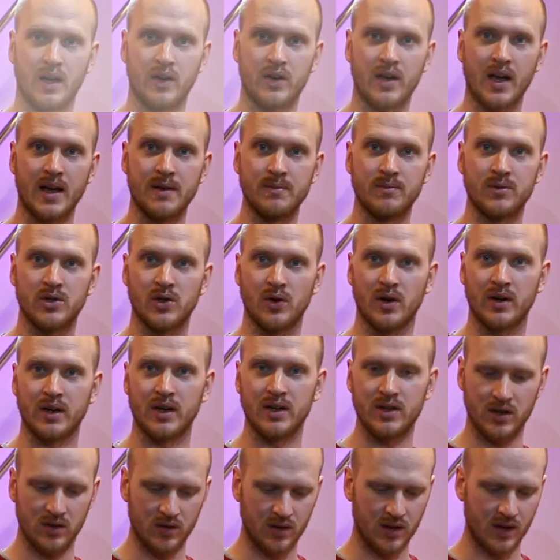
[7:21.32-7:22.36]
Okay, so I'm
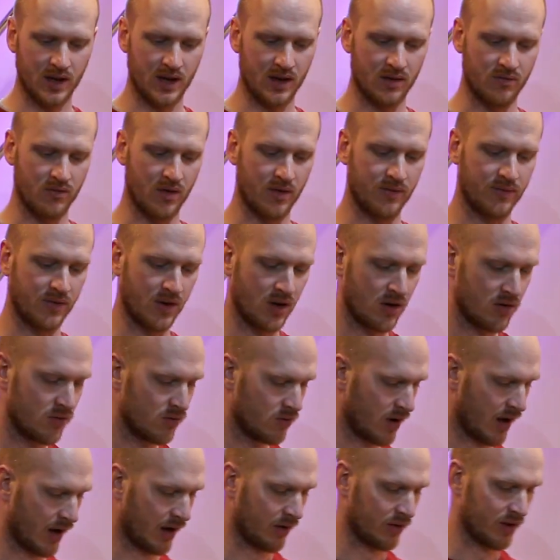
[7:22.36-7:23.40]
going to do the review
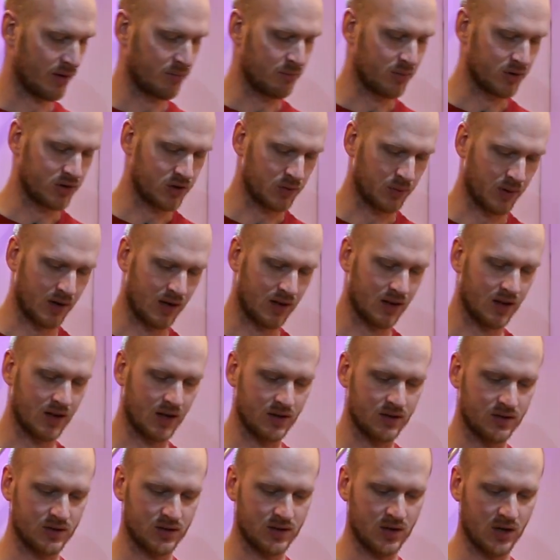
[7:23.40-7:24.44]
now then between
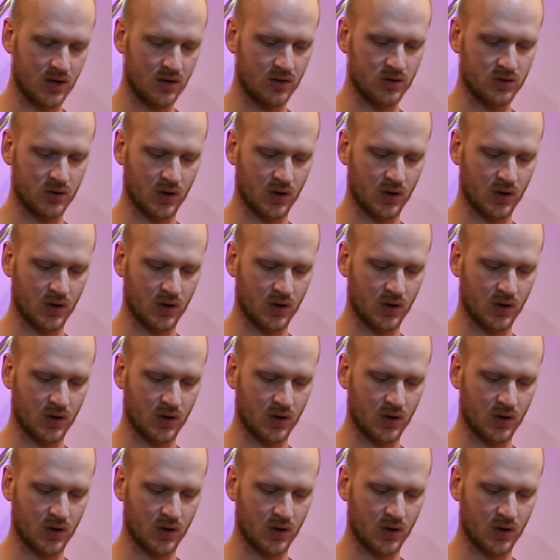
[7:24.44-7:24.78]
these two.